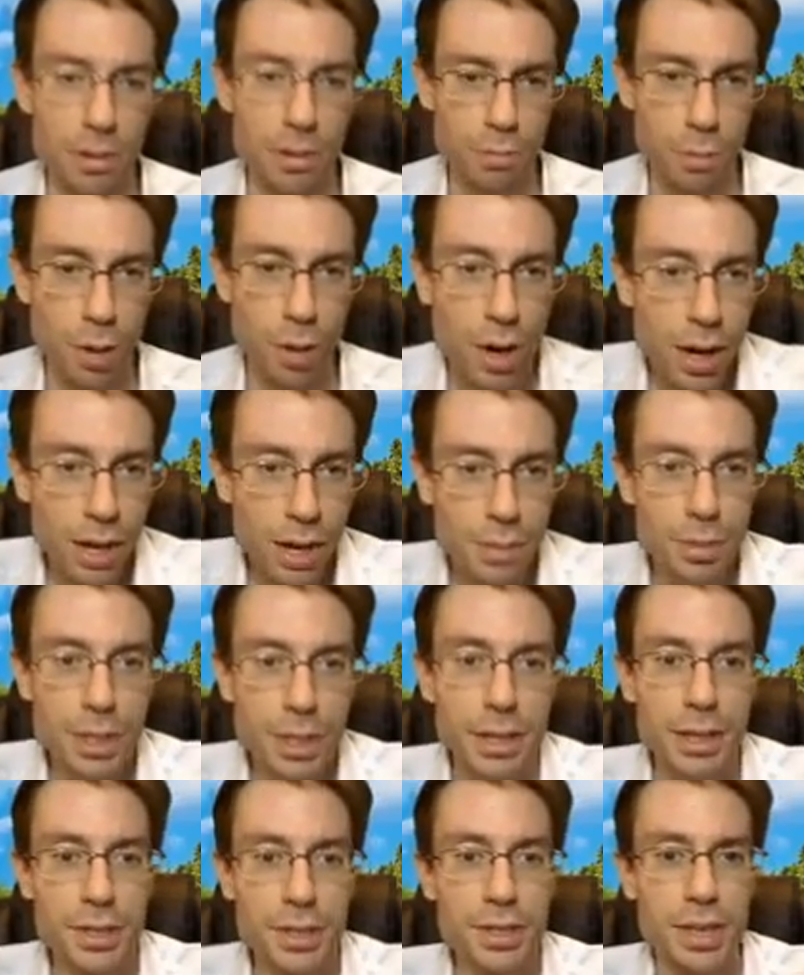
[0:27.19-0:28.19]
Why?
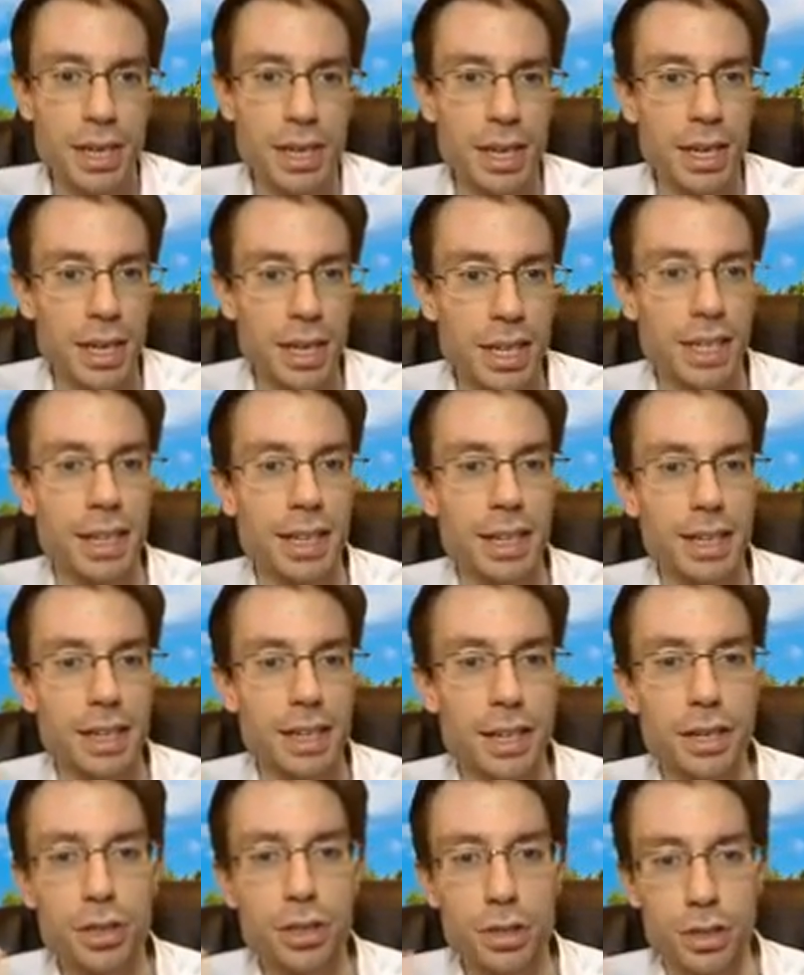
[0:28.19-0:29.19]
Because it
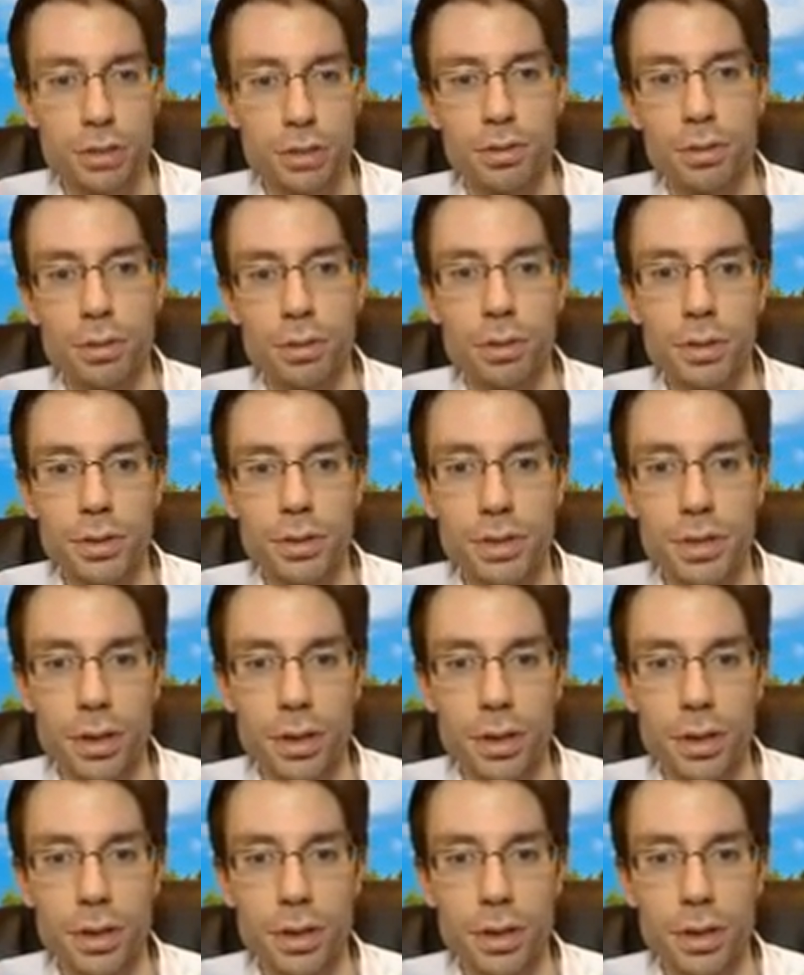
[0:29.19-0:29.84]
controls